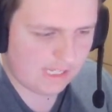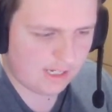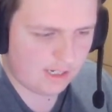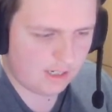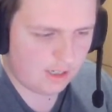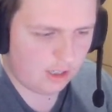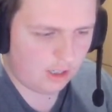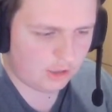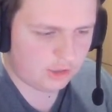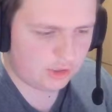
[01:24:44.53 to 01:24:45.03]

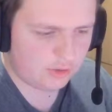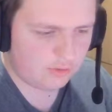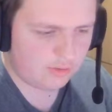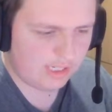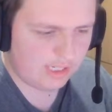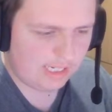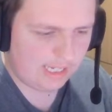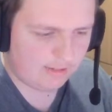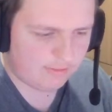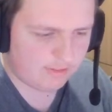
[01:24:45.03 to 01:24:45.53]
I should
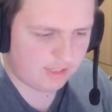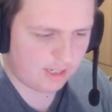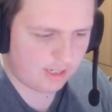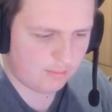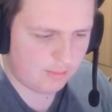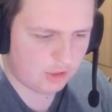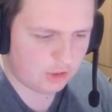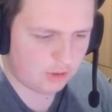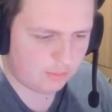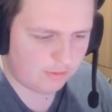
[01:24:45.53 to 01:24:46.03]
really have the
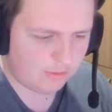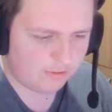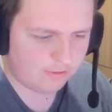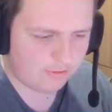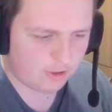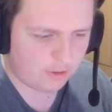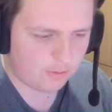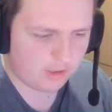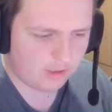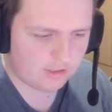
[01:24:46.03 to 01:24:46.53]
image on my
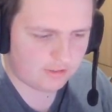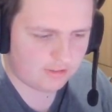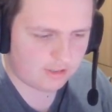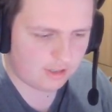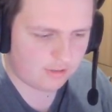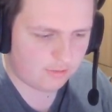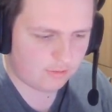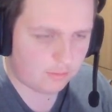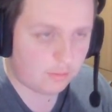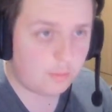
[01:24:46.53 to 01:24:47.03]
phone
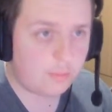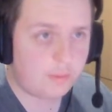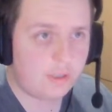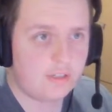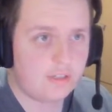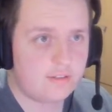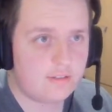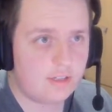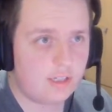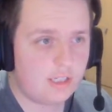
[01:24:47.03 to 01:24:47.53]
instead of on my
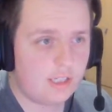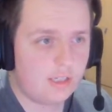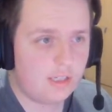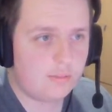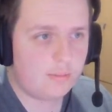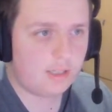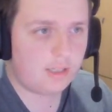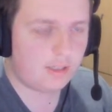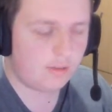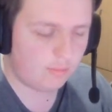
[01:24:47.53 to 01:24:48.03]
PC.
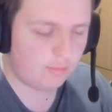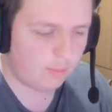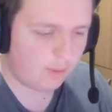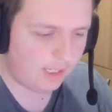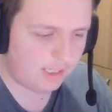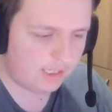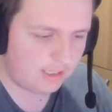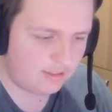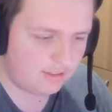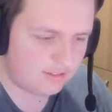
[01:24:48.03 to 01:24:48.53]
It'd make it
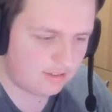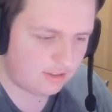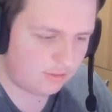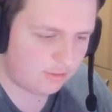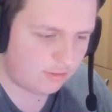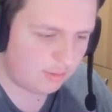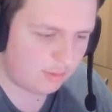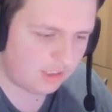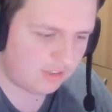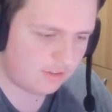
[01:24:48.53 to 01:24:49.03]
way easier
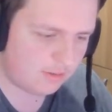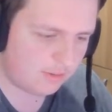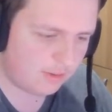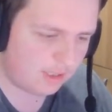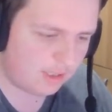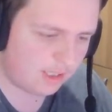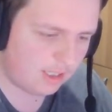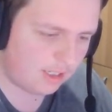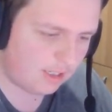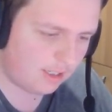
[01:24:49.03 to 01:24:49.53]
for me
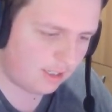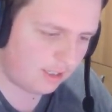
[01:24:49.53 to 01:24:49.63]
to